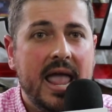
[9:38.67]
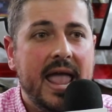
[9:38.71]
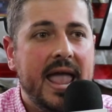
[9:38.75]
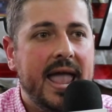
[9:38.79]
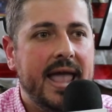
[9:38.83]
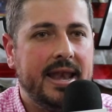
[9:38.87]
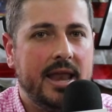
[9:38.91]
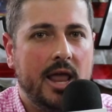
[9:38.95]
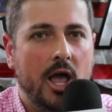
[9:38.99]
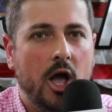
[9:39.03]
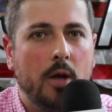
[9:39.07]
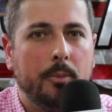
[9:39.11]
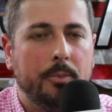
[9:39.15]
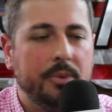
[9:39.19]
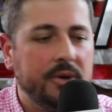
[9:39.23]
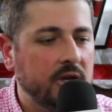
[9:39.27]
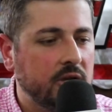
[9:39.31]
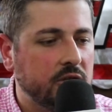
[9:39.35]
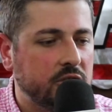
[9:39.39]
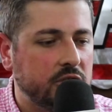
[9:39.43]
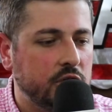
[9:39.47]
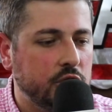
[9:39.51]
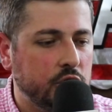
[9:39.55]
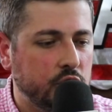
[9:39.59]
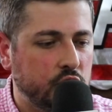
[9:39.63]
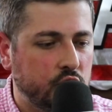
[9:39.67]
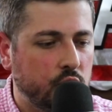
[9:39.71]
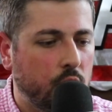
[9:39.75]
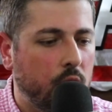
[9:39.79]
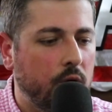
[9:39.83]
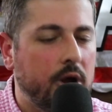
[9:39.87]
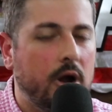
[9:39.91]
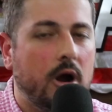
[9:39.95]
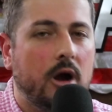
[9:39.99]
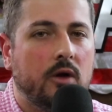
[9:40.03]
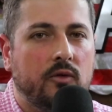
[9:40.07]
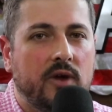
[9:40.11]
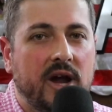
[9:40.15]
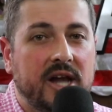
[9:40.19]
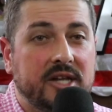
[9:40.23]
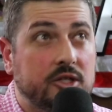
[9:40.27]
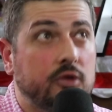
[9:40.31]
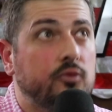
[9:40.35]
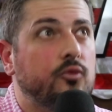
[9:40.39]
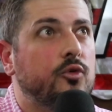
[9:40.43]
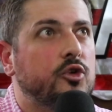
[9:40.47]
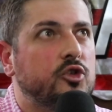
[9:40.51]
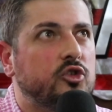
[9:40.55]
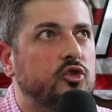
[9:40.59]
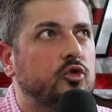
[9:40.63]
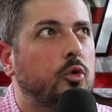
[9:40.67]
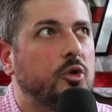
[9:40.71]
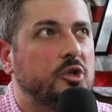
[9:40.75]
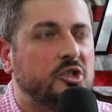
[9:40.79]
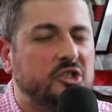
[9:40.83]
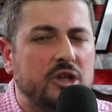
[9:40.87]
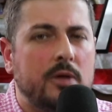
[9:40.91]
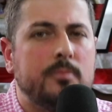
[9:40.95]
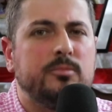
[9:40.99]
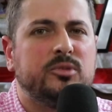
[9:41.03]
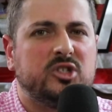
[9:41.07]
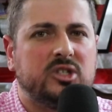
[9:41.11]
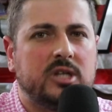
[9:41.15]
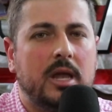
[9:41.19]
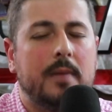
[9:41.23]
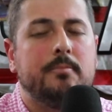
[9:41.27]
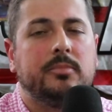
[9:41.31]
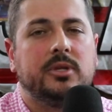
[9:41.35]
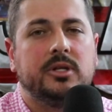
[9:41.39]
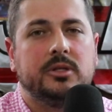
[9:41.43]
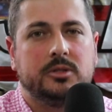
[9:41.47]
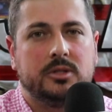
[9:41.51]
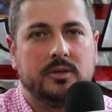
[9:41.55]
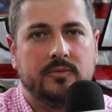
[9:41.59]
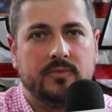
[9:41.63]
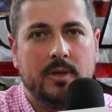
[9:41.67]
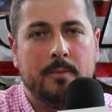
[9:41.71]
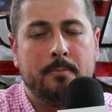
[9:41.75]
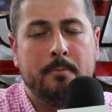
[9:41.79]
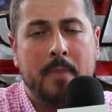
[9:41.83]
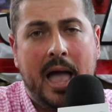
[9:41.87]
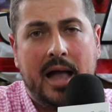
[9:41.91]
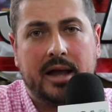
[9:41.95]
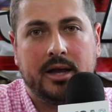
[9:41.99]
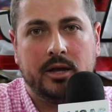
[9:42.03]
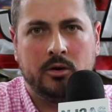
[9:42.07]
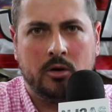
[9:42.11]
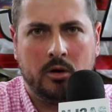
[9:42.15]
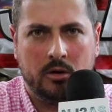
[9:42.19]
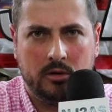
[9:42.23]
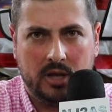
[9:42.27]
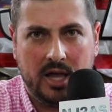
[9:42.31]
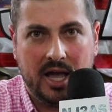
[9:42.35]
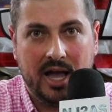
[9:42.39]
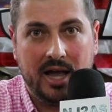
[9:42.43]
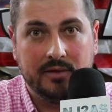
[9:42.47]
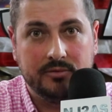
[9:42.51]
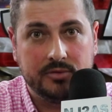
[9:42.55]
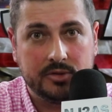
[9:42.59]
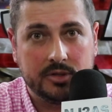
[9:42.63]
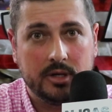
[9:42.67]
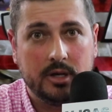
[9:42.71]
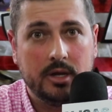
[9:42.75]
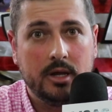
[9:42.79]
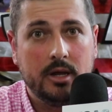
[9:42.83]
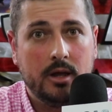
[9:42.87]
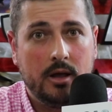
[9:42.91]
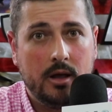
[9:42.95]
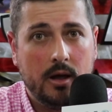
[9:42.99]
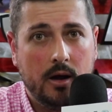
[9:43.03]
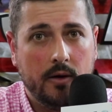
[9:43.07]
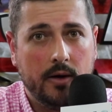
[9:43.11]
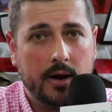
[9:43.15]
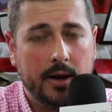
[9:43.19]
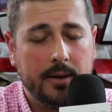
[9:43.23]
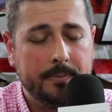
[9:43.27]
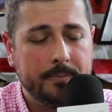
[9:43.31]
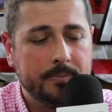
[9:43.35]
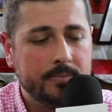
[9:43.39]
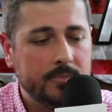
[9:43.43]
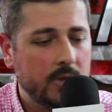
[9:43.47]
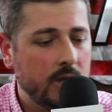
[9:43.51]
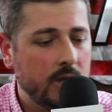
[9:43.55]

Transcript: and helping us enjoy our rights and restore some semblance of them back in our lives, all right?